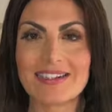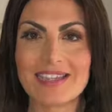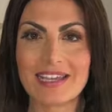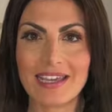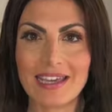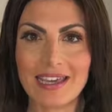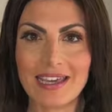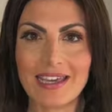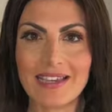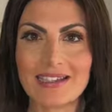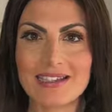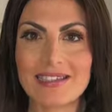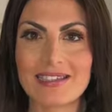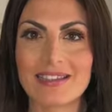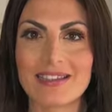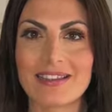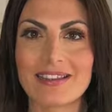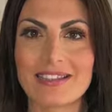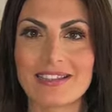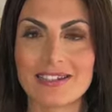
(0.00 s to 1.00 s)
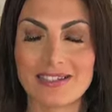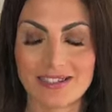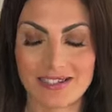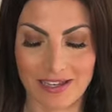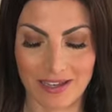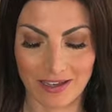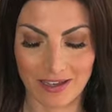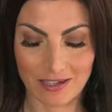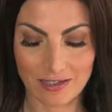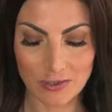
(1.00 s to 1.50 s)
To eat the
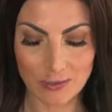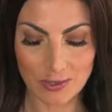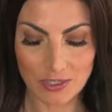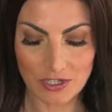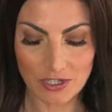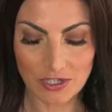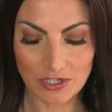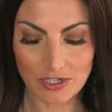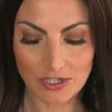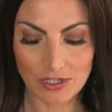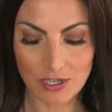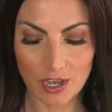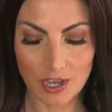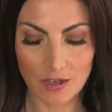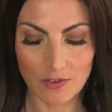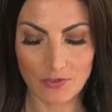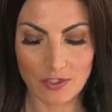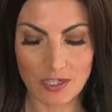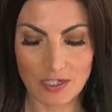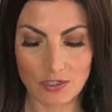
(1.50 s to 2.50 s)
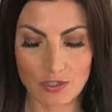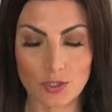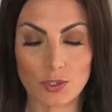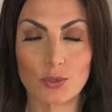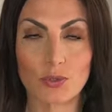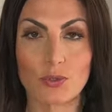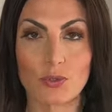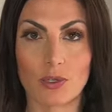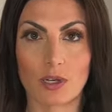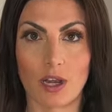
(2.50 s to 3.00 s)
dessert, which is served in a
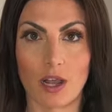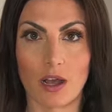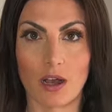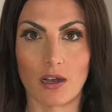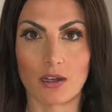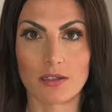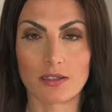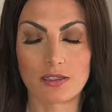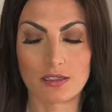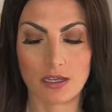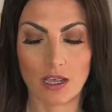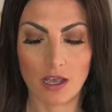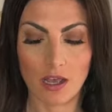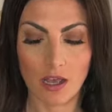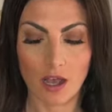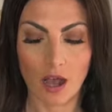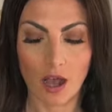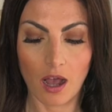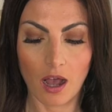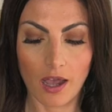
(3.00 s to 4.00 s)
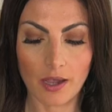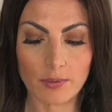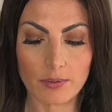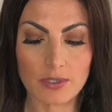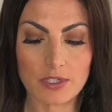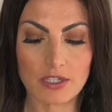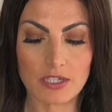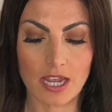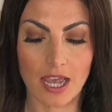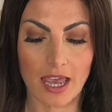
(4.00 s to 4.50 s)
tall glass, I
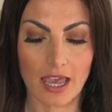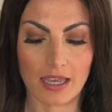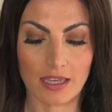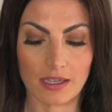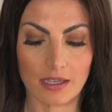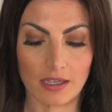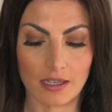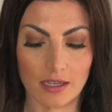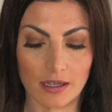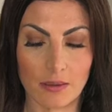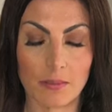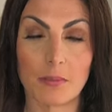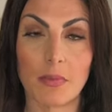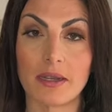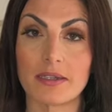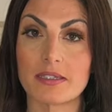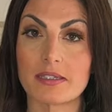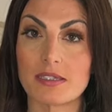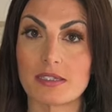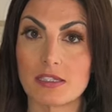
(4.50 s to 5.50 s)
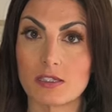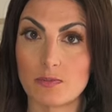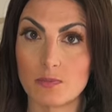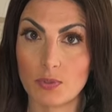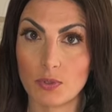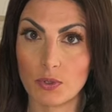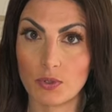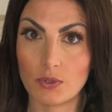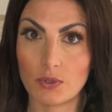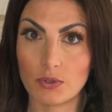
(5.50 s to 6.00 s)
would take my
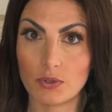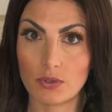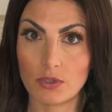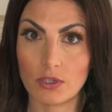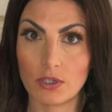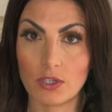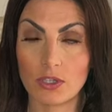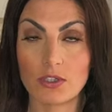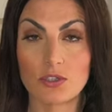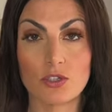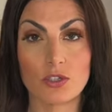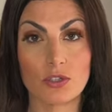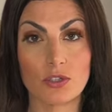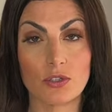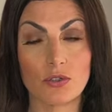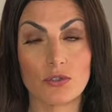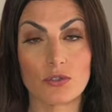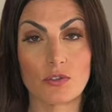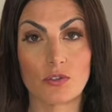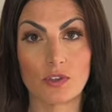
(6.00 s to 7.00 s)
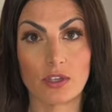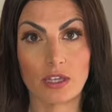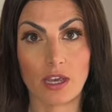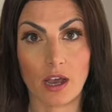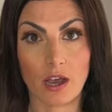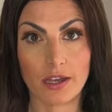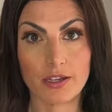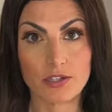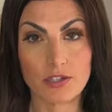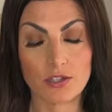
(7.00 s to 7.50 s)
spoon to use for the
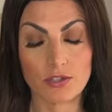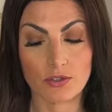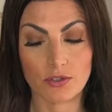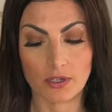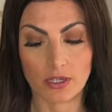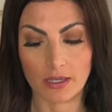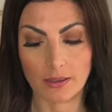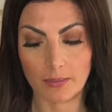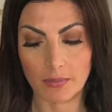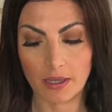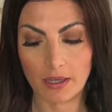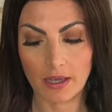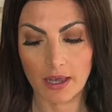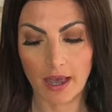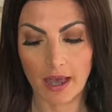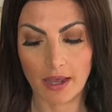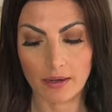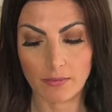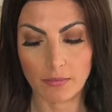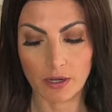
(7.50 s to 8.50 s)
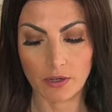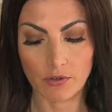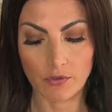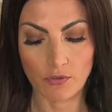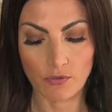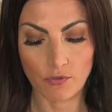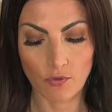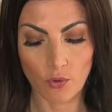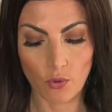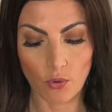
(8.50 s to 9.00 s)
ice cream and my
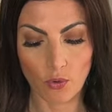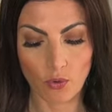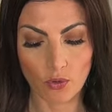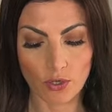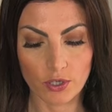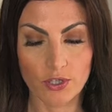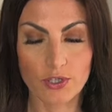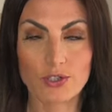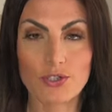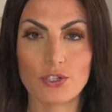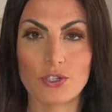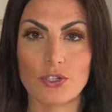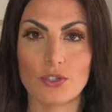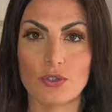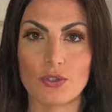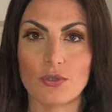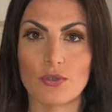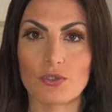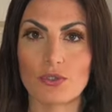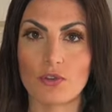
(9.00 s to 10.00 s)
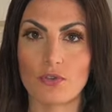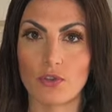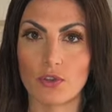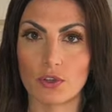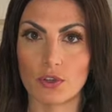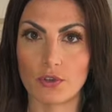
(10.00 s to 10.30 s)
fork to use for the